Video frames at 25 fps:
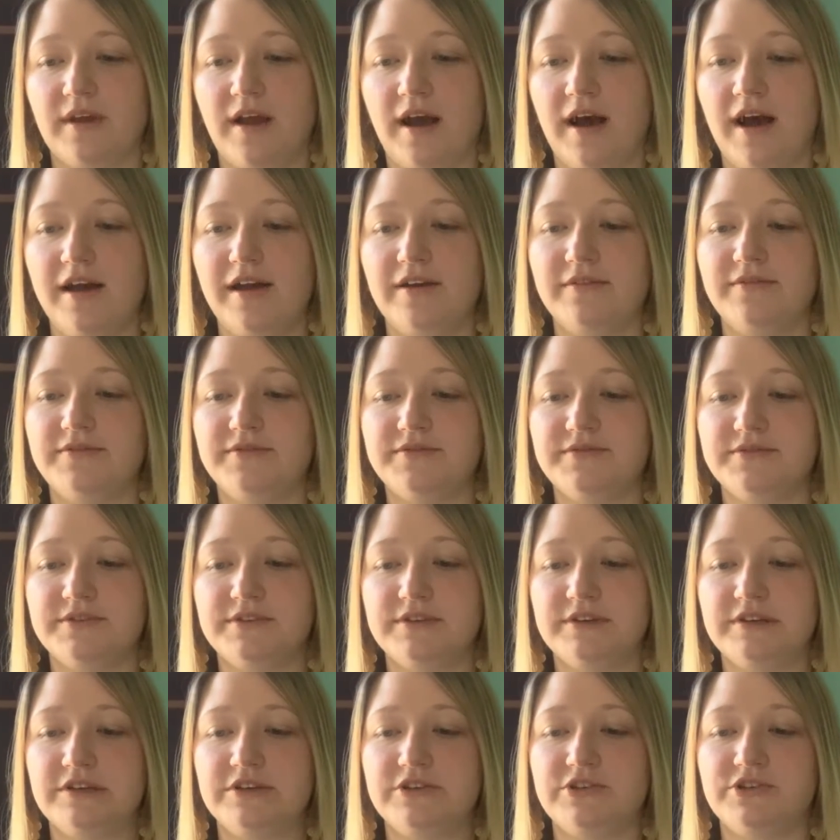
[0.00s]
I've
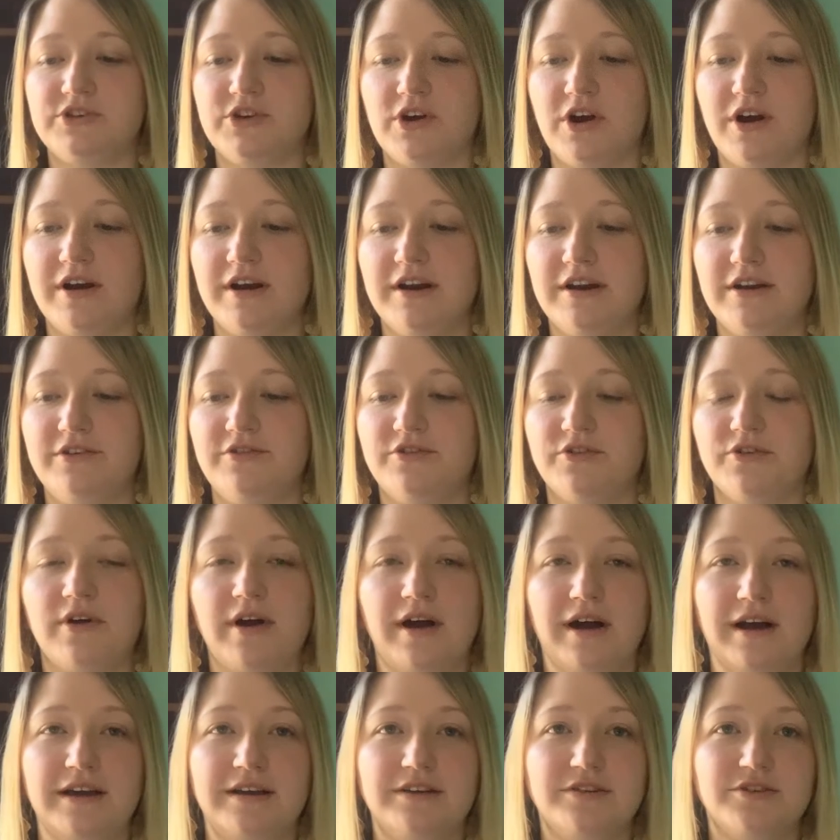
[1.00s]
started
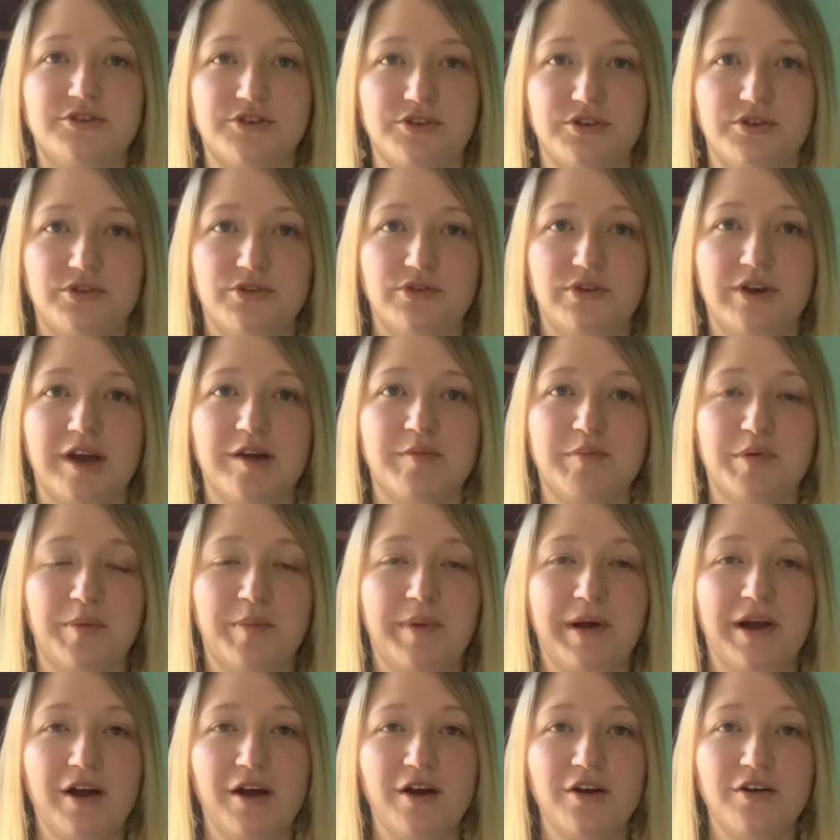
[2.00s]
trying to get
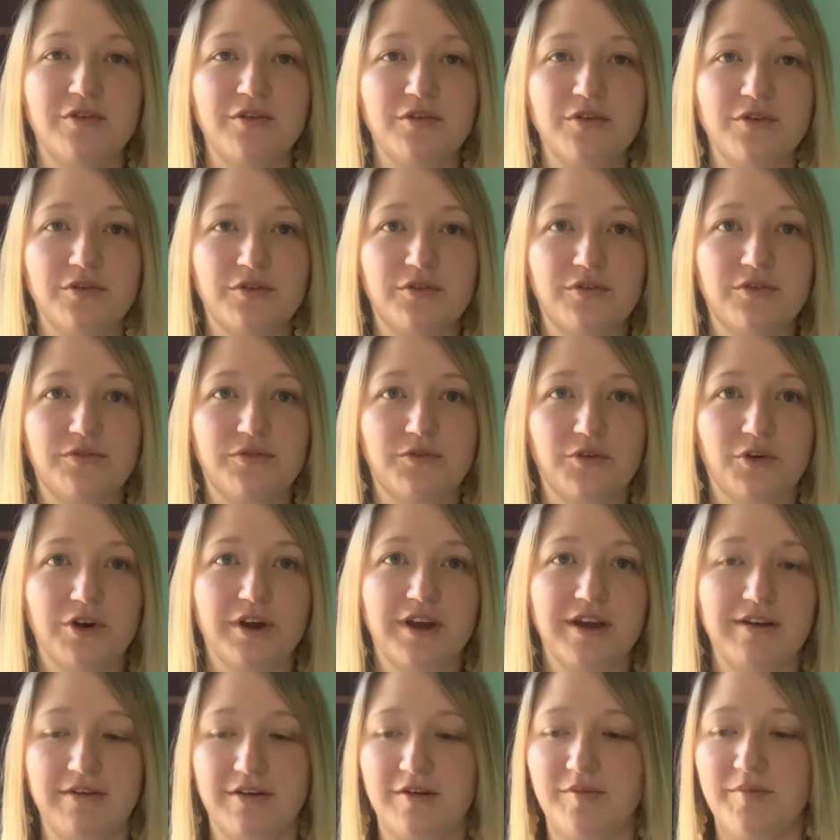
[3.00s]
prepared for
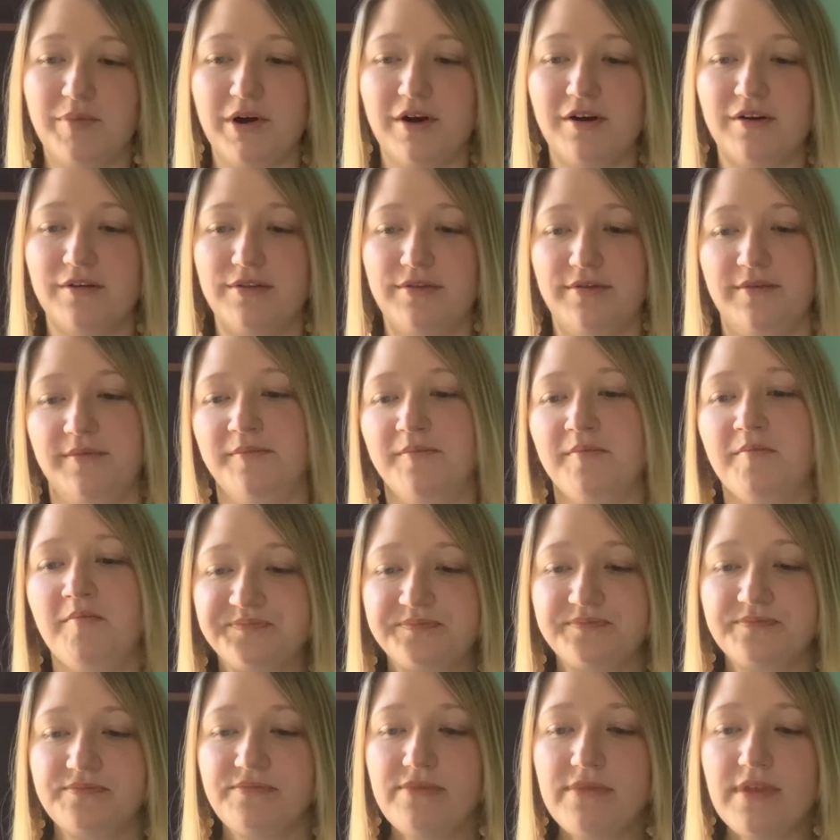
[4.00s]
giving birth.
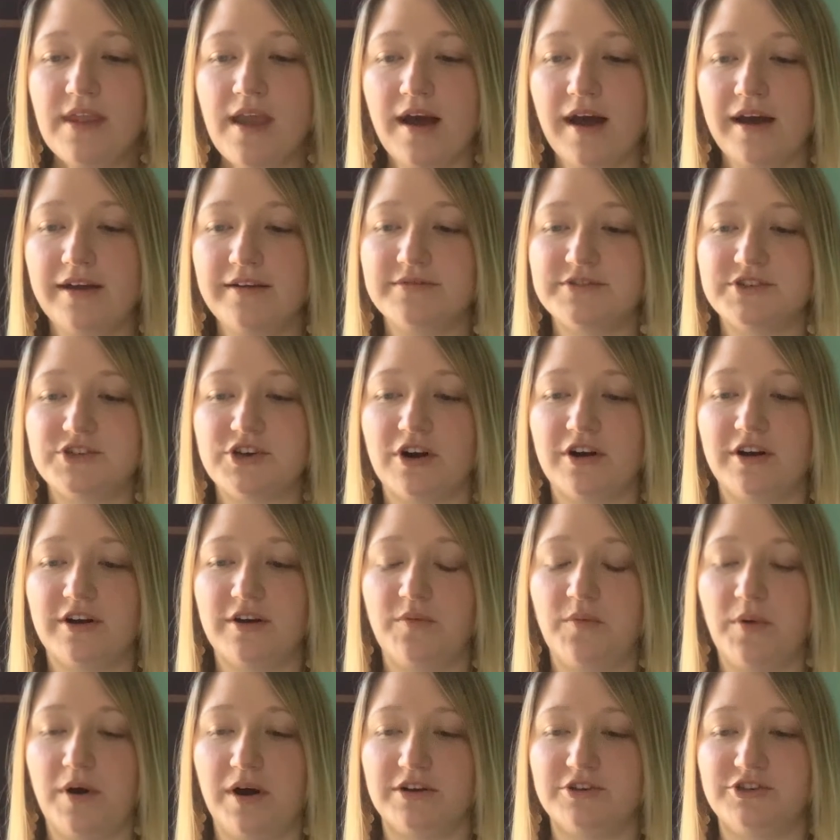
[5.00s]
I've
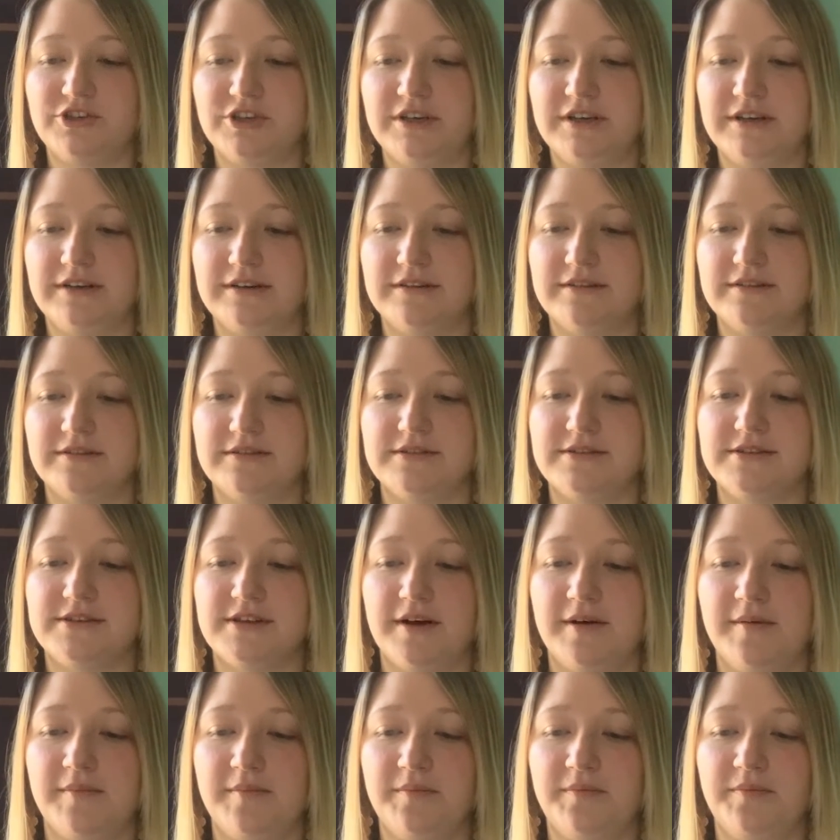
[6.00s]
started watching
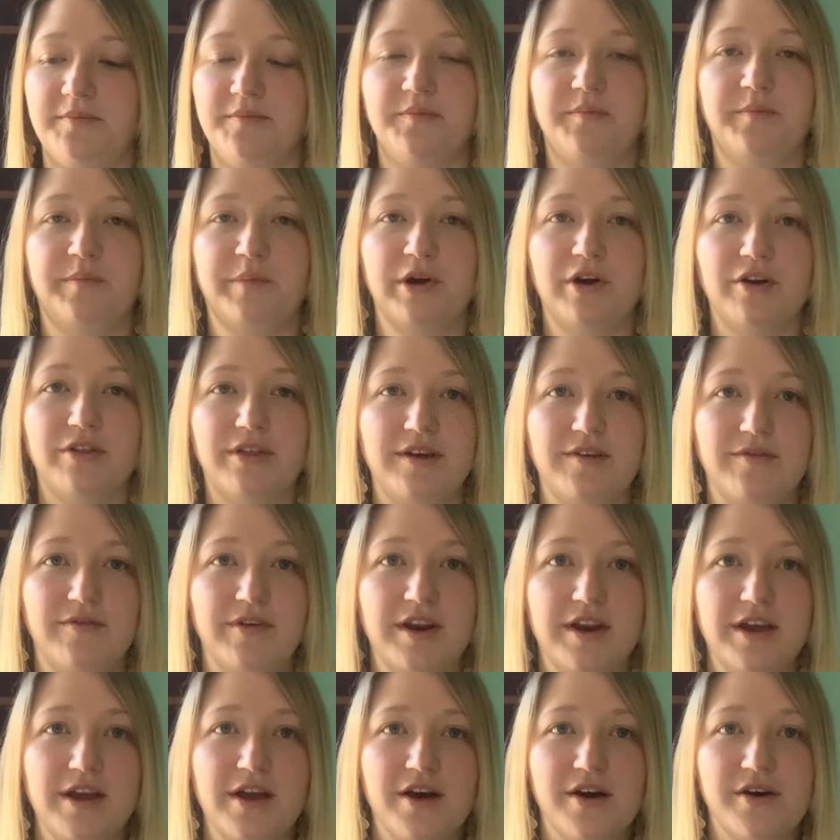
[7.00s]
some birthing
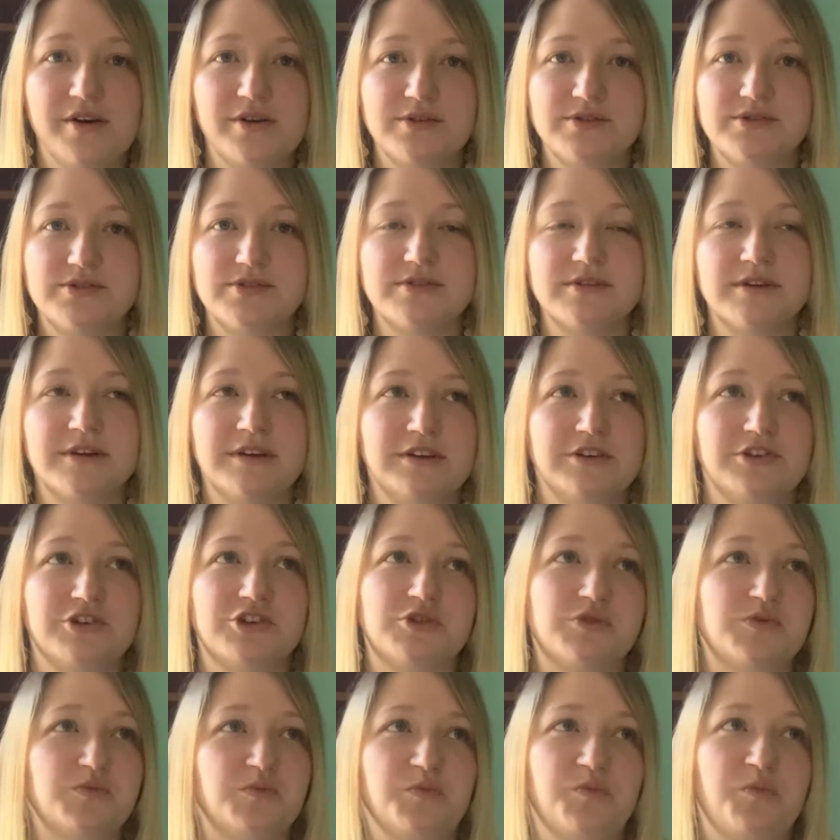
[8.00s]
videos,
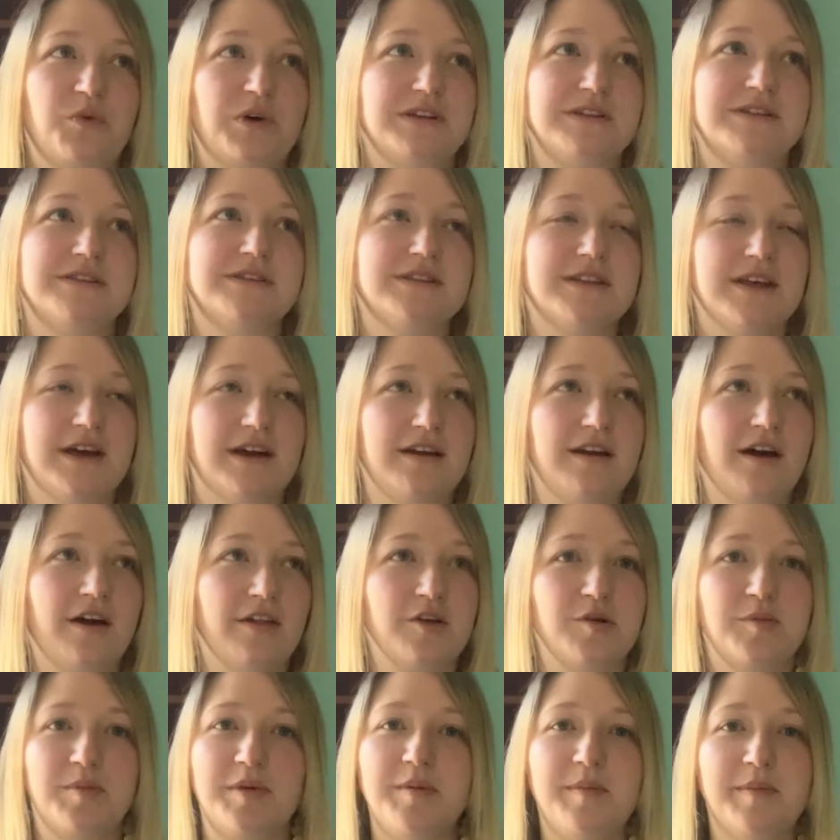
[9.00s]
just ones that
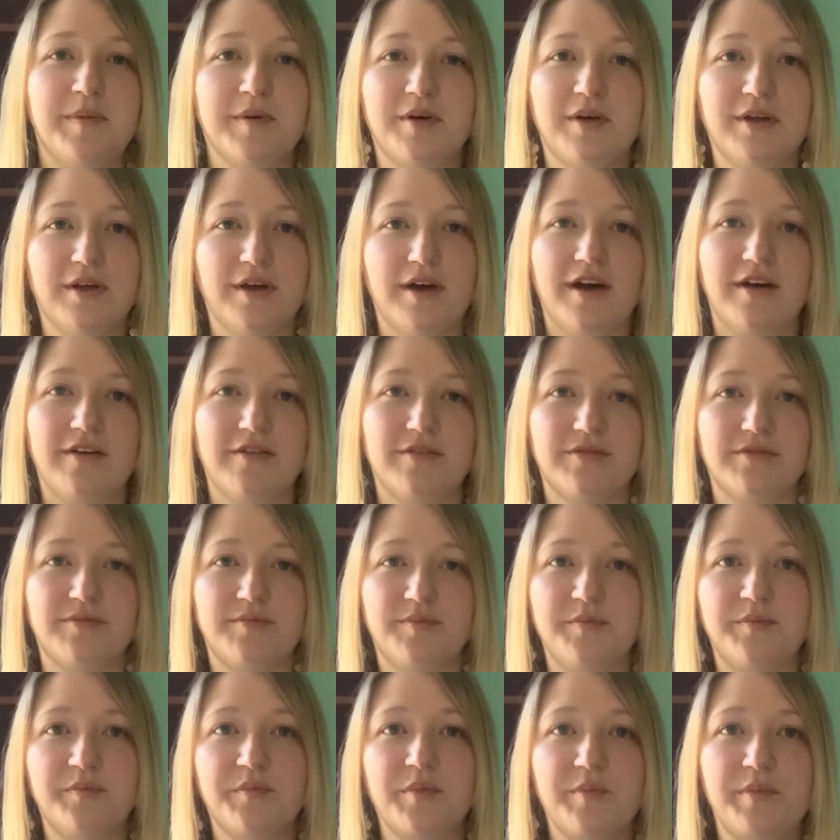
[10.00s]
other people have
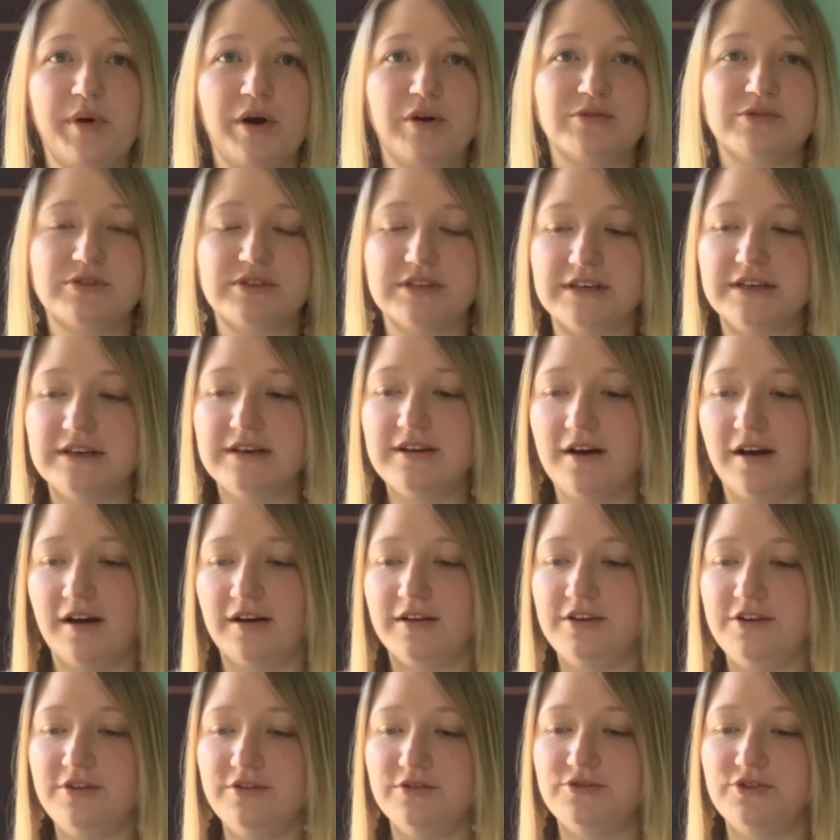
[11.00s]
posted
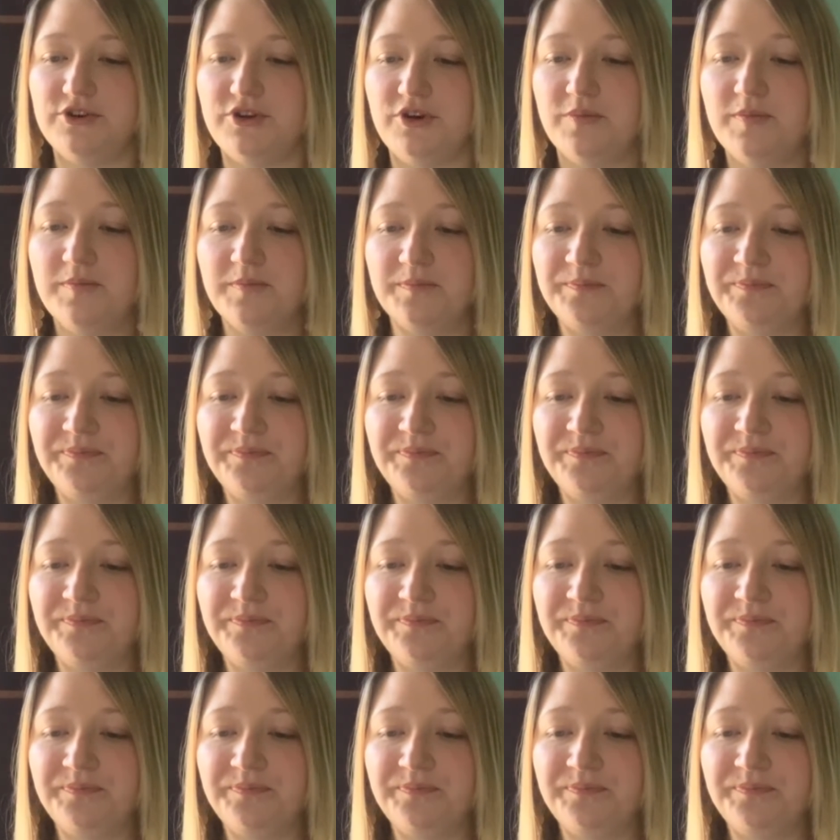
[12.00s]
on YouTube.